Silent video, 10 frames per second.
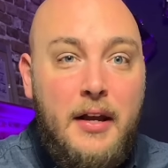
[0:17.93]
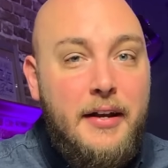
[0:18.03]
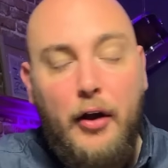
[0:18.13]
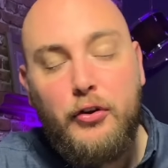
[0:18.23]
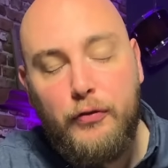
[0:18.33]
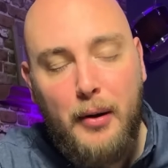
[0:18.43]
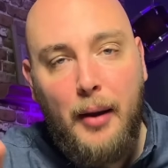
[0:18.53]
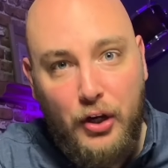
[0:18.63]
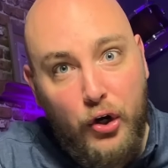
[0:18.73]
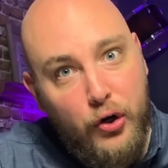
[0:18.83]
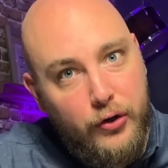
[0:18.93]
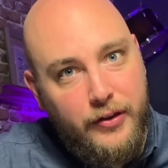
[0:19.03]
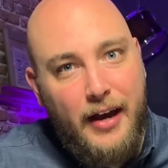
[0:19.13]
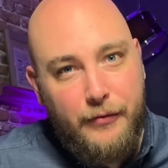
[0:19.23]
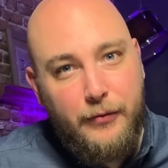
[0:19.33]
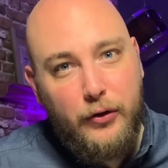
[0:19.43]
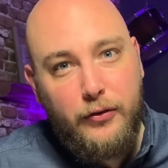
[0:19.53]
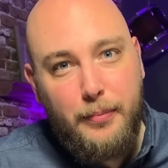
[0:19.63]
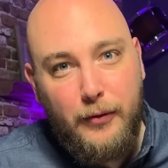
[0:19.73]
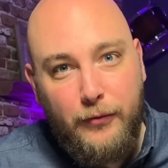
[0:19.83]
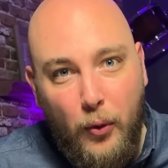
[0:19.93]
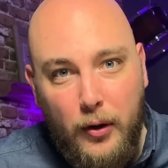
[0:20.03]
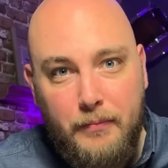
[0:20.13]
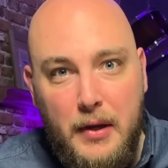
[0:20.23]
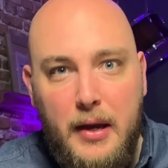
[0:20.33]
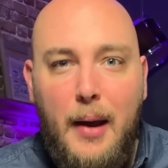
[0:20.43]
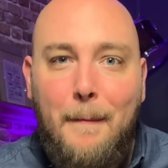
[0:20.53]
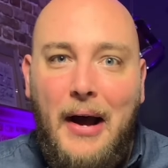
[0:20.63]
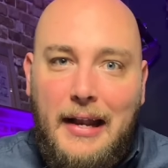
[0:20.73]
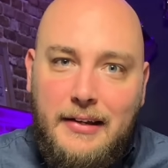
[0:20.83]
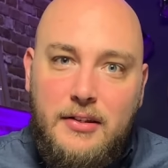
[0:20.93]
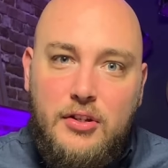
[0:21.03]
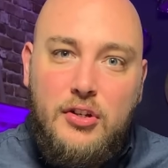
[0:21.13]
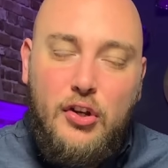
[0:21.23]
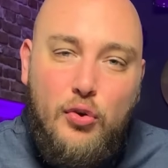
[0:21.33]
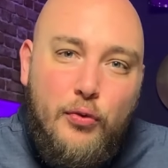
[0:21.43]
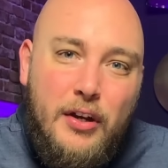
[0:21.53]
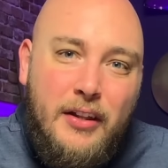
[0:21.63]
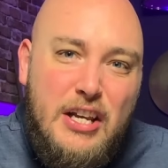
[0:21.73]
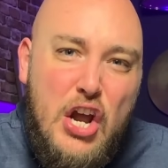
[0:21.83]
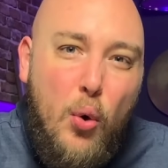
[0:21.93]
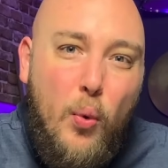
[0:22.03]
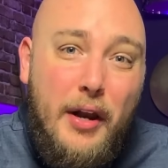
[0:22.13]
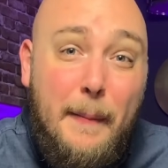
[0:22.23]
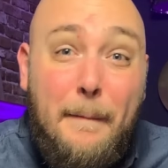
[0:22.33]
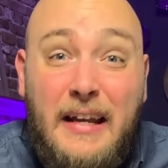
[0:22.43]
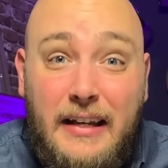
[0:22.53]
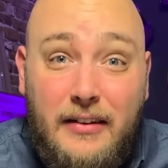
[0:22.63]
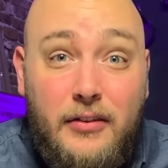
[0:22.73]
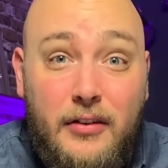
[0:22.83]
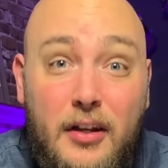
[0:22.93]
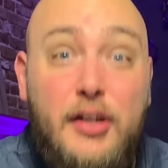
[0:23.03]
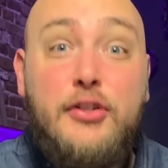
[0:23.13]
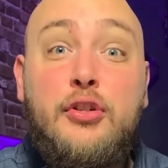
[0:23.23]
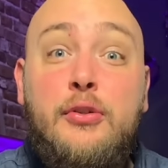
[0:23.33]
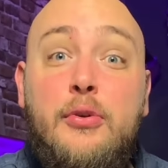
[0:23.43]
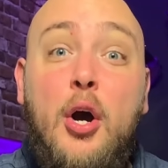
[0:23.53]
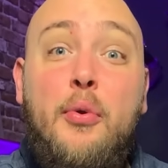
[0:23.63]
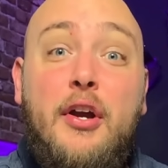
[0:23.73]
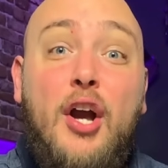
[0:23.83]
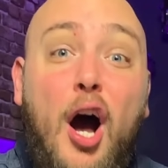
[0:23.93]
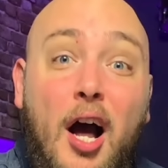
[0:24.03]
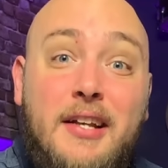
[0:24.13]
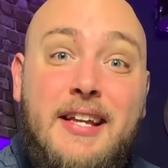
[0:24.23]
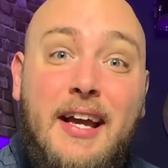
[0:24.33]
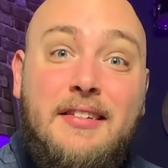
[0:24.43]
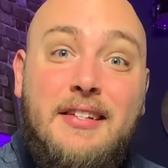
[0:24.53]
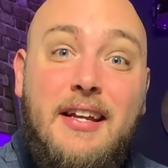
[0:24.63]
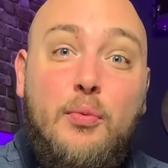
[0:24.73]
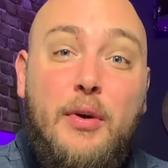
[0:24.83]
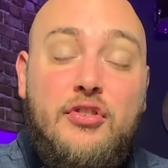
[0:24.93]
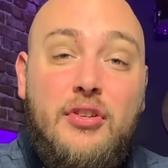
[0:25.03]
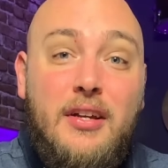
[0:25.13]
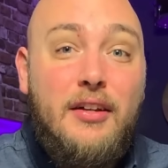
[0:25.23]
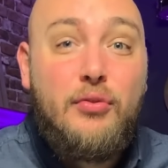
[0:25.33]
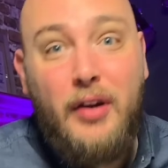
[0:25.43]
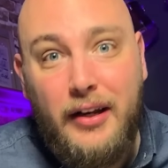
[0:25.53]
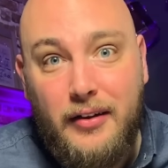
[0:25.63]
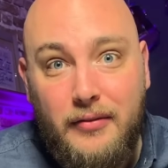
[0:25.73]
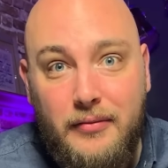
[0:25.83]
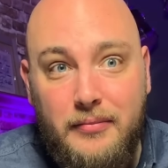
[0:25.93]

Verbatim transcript: Now, you've probably heard that verse before, but do you really know what it means? Do you know the context in which it's written?